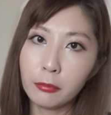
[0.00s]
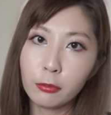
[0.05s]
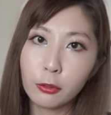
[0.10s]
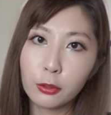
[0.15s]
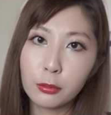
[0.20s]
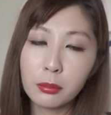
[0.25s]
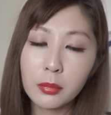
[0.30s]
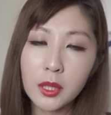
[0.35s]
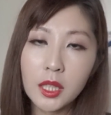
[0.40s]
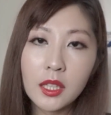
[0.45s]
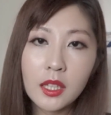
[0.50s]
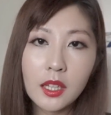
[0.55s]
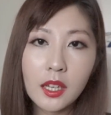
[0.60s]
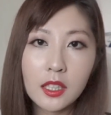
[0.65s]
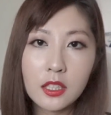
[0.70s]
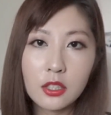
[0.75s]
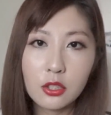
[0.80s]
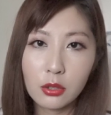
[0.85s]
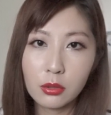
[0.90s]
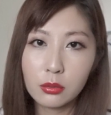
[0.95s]
For me,
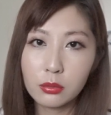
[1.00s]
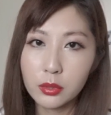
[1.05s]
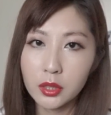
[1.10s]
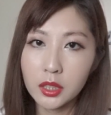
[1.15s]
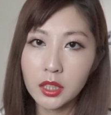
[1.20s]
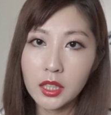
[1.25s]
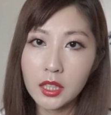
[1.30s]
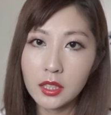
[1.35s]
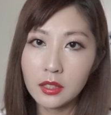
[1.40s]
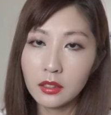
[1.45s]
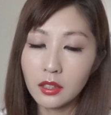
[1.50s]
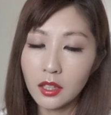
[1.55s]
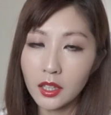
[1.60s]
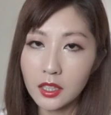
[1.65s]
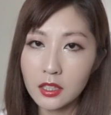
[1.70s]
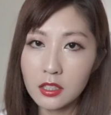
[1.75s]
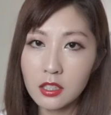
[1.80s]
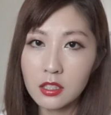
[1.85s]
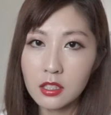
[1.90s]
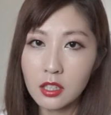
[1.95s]
I don't really
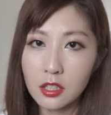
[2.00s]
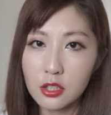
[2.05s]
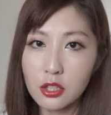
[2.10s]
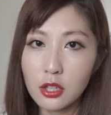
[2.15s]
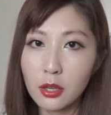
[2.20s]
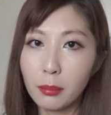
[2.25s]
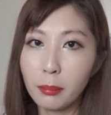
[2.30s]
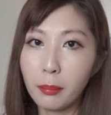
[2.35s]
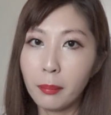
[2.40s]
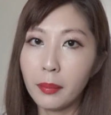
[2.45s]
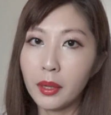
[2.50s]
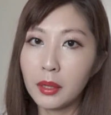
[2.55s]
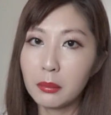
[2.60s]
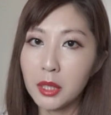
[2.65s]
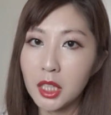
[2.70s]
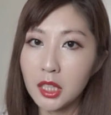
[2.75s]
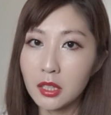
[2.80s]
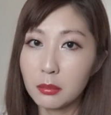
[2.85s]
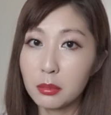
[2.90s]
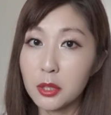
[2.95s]
like to touch up my
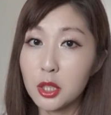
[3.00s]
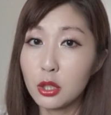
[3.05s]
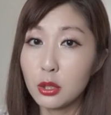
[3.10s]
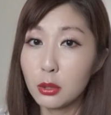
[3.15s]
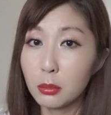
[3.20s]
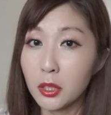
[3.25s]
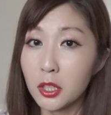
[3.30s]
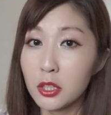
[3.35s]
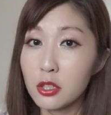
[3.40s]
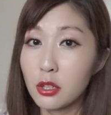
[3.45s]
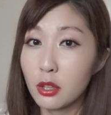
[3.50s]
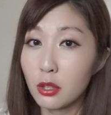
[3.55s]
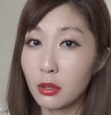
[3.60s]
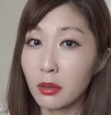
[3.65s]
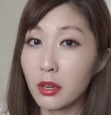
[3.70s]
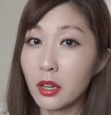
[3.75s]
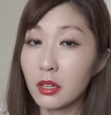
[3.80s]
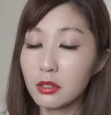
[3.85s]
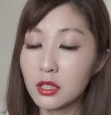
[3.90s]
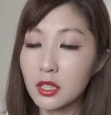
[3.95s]
makeup too much
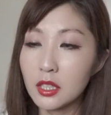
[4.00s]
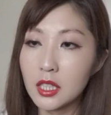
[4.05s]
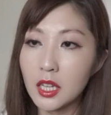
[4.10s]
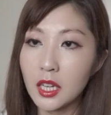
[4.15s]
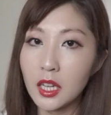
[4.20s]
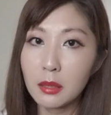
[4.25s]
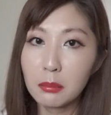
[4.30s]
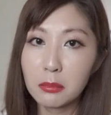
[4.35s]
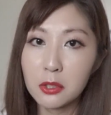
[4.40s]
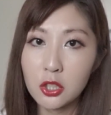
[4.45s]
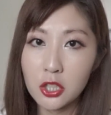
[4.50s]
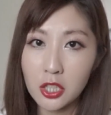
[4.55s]
throughout the day,